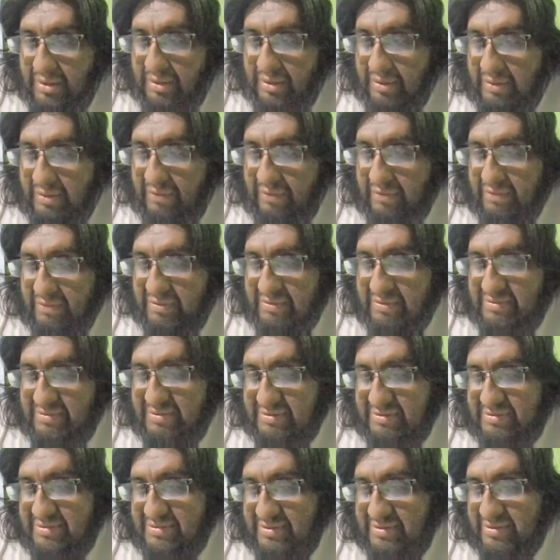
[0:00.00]
If you need
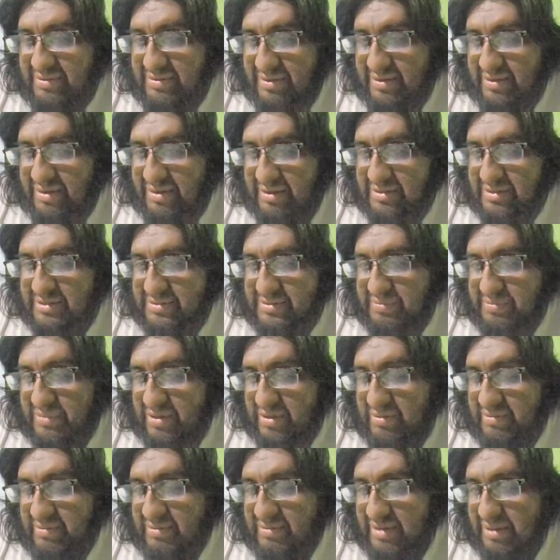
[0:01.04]
to store a large
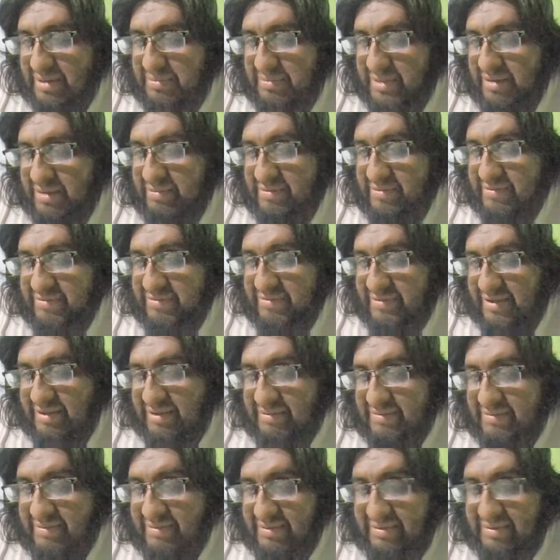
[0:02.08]
amount of
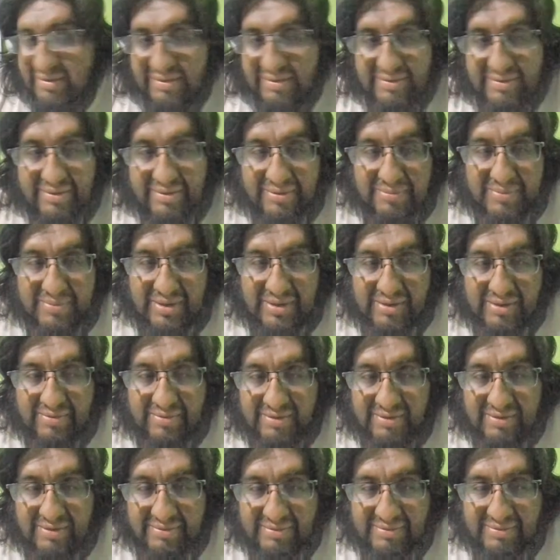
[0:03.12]
keys in a key value
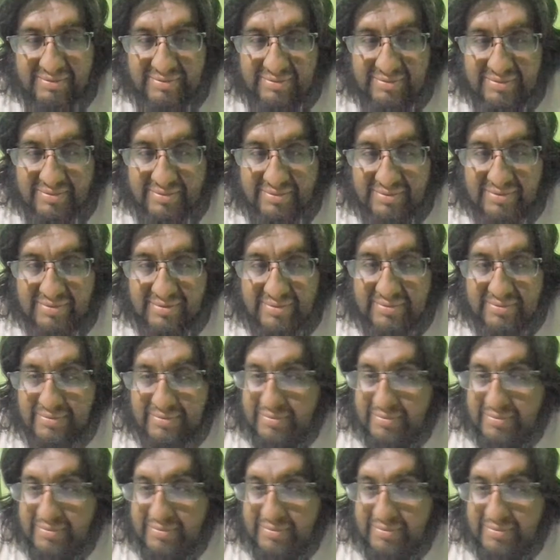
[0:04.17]
data structure.